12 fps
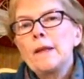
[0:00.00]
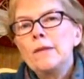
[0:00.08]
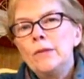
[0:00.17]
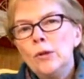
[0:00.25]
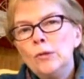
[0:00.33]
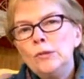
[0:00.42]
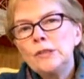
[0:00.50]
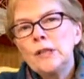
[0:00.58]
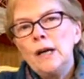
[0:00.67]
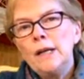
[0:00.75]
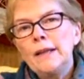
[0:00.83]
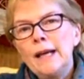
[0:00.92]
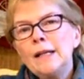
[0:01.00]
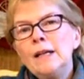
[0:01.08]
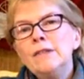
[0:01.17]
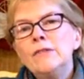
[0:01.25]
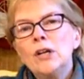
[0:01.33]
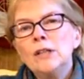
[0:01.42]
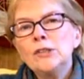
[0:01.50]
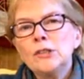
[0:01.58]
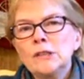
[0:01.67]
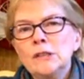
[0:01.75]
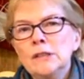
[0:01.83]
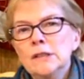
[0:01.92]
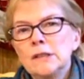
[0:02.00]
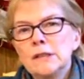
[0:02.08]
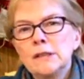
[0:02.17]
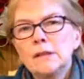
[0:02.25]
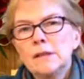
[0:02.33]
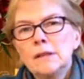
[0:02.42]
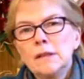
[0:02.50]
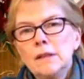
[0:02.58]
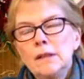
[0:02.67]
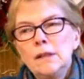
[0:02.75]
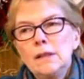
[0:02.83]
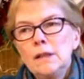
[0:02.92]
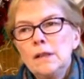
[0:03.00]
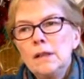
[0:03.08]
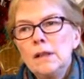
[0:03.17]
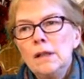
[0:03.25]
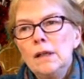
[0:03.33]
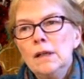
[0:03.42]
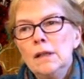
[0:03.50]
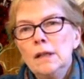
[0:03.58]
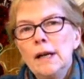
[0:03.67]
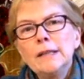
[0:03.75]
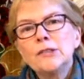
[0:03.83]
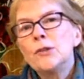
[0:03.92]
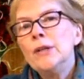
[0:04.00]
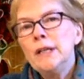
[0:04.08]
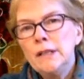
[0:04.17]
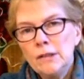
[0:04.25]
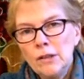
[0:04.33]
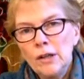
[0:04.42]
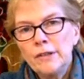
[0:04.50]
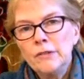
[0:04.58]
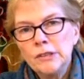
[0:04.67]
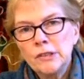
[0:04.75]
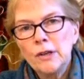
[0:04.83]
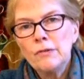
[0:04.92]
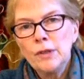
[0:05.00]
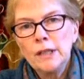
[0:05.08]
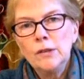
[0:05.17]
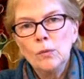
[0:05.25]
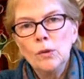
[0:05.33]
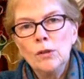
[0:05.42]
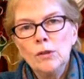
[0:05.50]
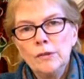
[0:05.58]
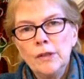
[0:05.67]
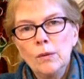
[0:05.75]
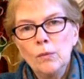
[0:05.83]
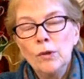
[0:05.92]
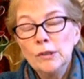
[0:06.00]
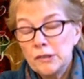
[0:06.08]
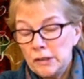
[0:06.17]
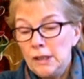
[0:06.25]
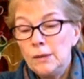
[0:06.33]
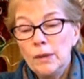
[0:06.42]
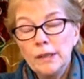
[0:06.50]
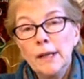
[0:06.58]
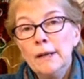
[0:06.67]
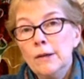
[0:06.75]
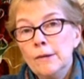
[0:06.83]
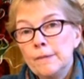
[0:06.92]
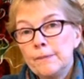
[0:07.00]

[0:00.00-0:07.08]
That kind of consciousness has created a lot of the suffering in the world that we're seeing right now.